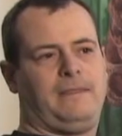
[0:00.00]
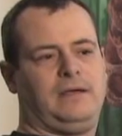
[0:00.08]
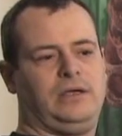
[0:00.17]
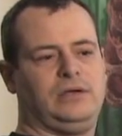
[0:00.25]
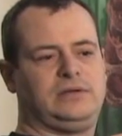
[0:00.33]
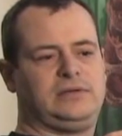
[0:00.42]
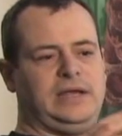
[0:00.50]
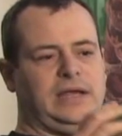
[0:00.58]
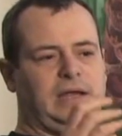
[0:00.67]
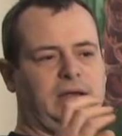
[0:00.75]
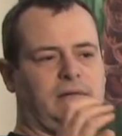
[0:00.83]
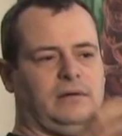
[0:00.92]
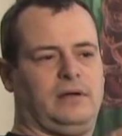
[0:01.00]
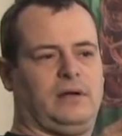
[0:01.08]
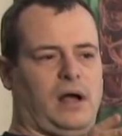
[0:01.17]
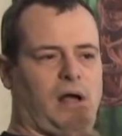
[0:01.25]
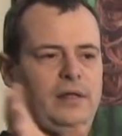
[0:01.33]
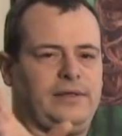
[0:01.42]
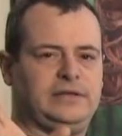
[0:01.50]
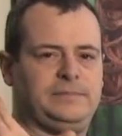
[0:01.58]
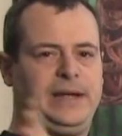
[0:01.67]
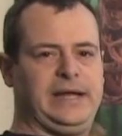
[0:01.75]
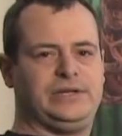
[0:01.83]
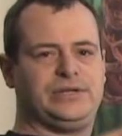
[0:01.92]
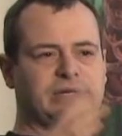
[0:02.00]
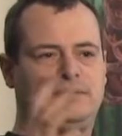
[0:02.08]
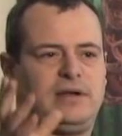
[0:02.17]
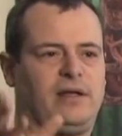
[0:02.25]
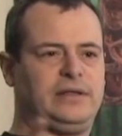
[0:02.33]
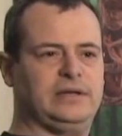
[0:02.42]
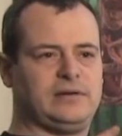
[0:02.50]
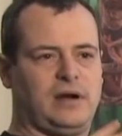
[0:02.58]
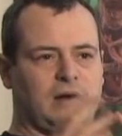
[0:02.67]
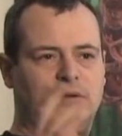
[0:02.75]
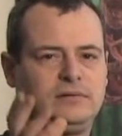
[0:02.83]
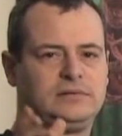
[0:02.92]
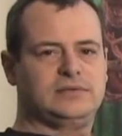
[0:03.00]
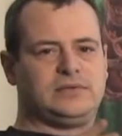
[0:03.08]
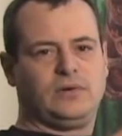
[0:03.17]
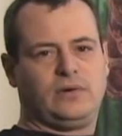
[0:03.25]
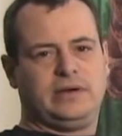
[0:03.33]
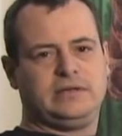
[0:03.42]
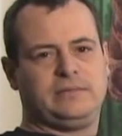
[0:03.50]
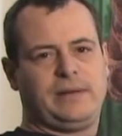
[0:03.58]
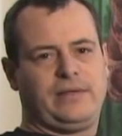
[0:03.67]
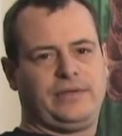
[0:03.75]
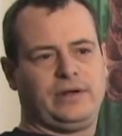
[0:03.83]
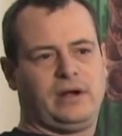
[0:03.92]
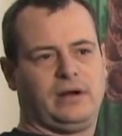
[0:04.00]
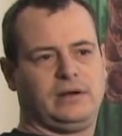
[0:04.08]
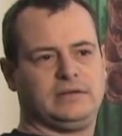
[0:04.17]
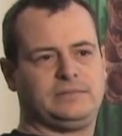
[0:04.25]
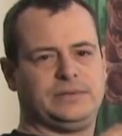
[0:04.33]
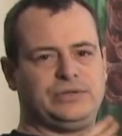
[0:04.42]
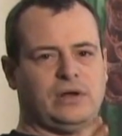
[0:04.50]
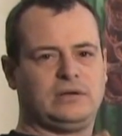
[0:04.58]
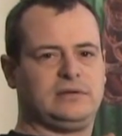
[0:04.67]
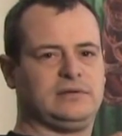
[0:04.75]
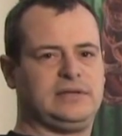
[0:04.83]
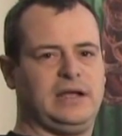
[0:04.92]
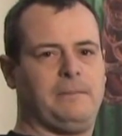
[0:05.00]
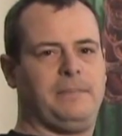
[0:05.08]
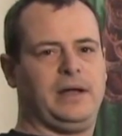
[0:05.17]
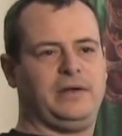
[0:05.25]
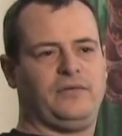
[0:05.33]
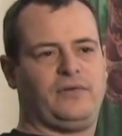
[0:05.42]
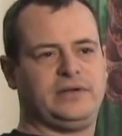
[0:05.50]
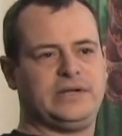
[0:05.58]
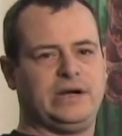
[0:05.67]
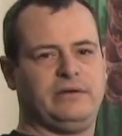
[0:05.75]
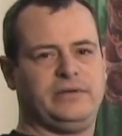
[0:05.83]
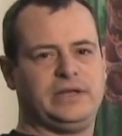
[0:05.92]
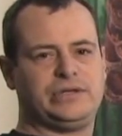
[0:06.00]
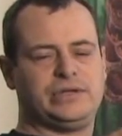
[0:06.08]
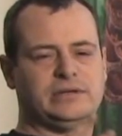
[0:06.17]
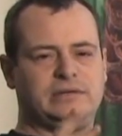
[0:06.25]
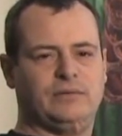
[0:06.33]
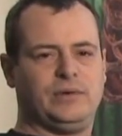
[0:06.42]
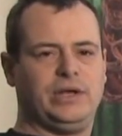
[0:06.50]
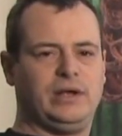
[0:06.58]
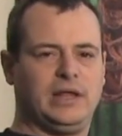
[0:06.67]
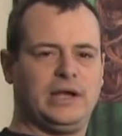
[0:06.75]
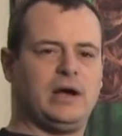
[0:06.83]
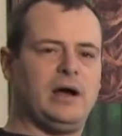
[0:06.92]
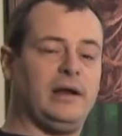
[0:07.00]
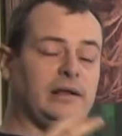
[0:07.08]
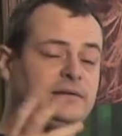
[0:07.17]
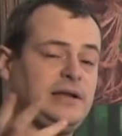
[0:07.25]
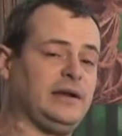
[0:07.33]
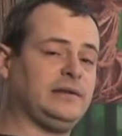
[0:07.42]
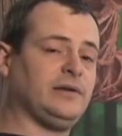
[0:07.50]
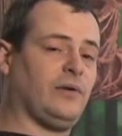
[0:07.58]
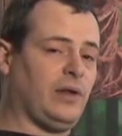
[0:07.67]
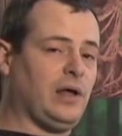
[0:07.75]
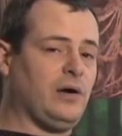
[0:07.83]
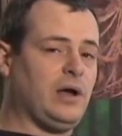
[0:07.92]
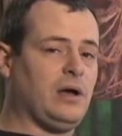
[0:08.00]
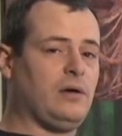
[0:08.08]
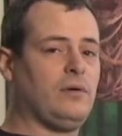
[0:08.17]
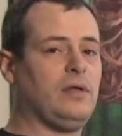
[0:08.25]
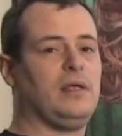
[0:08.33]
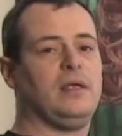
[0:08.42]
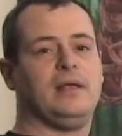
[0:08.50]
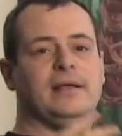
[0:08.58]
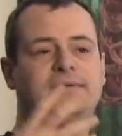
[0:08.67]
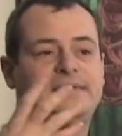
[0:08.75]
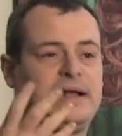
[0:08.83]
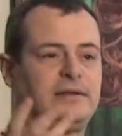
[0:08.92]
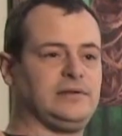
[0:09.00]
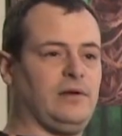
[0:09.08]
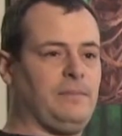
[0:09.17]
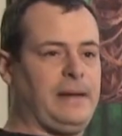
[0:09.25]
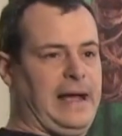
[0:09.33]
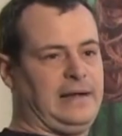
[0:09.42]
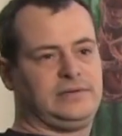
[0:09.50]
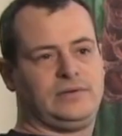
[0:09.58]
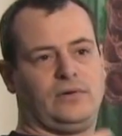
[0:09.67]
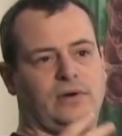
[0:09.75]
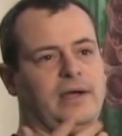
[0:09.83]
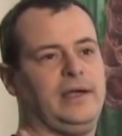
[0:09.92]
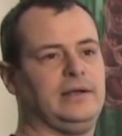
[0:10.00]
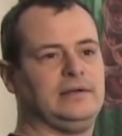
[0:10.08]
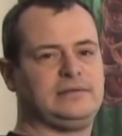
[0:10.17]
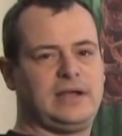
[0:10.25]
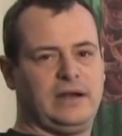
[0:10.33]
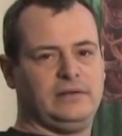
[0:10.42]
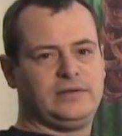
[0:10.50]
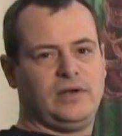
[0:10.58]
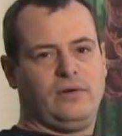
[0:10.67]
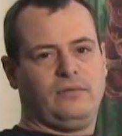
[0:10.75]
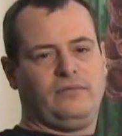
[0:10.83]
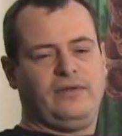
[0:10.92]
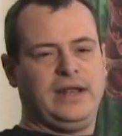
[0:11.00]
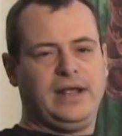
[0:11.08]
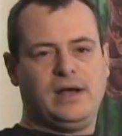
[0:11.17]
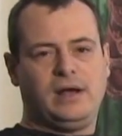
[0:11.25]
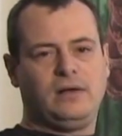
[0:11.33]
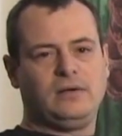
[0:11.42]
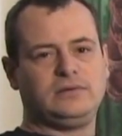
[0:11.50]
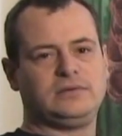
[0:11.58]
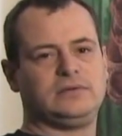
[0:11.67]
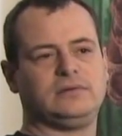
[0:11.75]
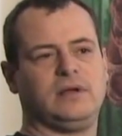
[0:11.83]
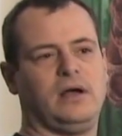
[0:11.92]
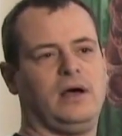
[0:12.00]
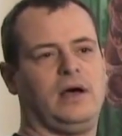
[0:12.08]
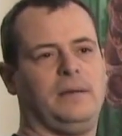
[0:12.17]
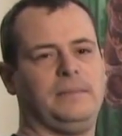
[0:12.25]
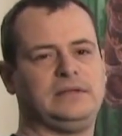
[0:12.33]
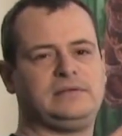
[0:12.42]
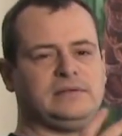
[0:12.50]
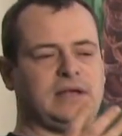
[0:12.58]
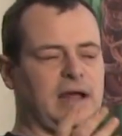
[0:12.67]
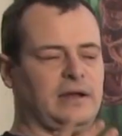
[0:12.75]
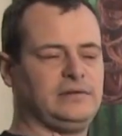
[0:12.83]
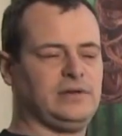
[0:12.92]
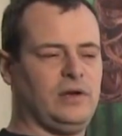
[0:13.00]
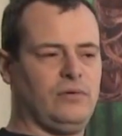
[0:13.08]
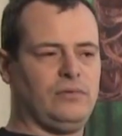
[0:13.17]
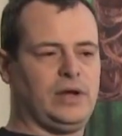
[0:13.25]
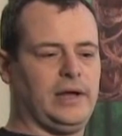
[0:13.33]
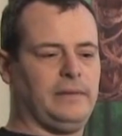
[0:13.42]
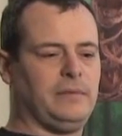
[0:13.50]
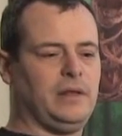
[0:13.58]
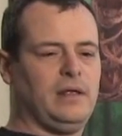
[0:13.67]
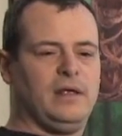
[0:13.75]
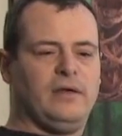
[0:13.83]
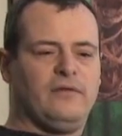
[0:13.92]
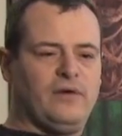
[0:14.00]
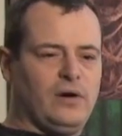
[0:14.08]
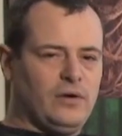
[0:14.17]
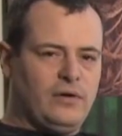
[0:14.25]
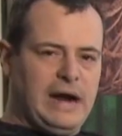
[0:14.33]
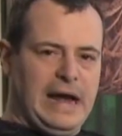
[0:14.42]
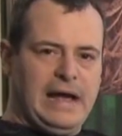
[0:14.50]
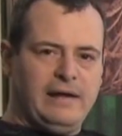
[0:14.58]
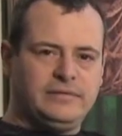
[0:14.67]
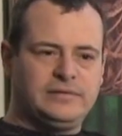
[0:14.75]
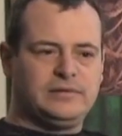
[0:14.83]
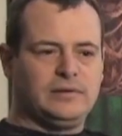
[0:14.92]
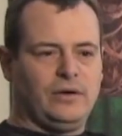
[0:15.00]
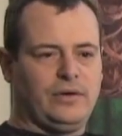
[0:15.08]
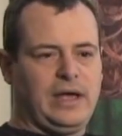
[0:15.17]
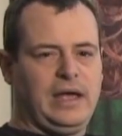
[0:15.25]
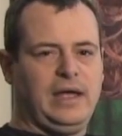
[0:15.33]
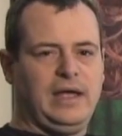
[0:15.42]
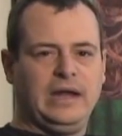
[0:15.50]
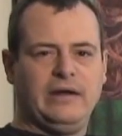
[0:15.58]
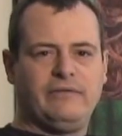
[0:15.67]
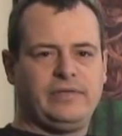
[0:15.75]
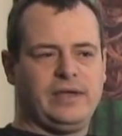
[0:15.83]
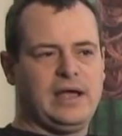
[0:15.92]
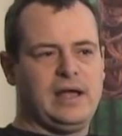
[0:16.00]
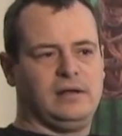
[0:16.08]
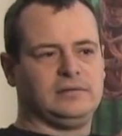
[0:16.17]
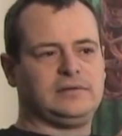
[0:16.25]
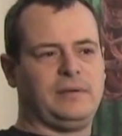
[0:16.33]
you see all these pages, all these articles and stories about the darkness, but you also see a button for Visions, and when you click on it, it's got its own logo, it's got its own backstory, and it's got its own videos, uh, it's got its own um, photographs, okay, and everything else. I